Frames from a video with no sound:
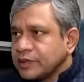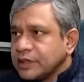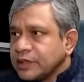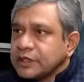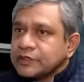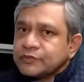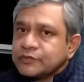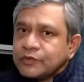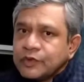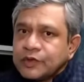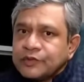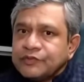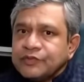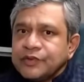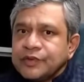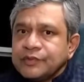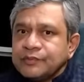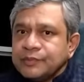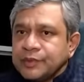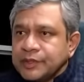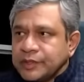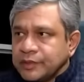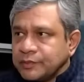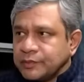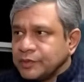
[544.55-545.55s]
That's what we
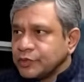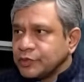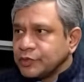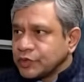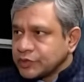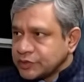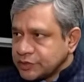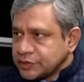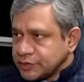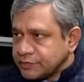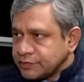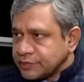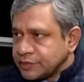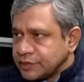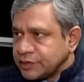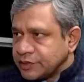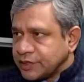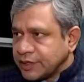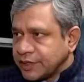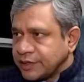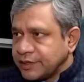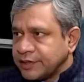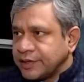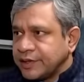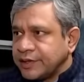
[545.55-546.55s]
have been able to achieve in the
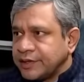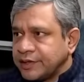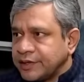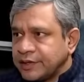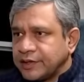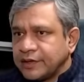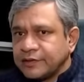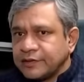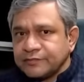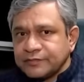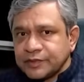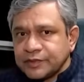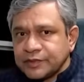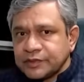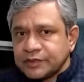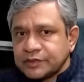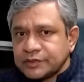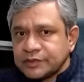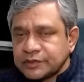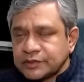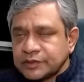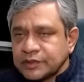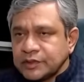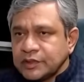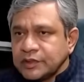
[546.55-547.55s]
9.5
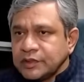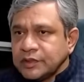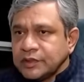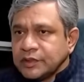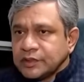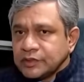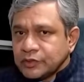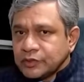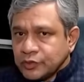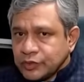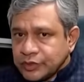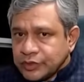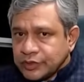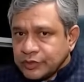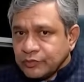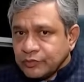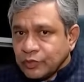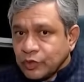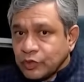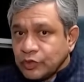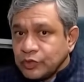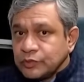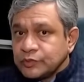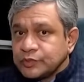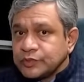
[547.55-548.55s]
years. Today the
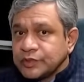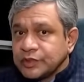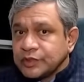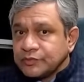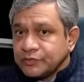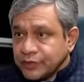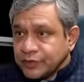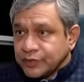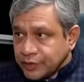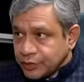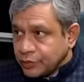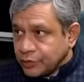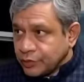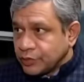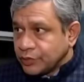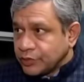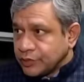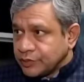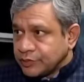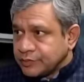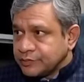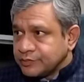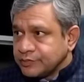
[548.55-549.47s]
volumes are very good.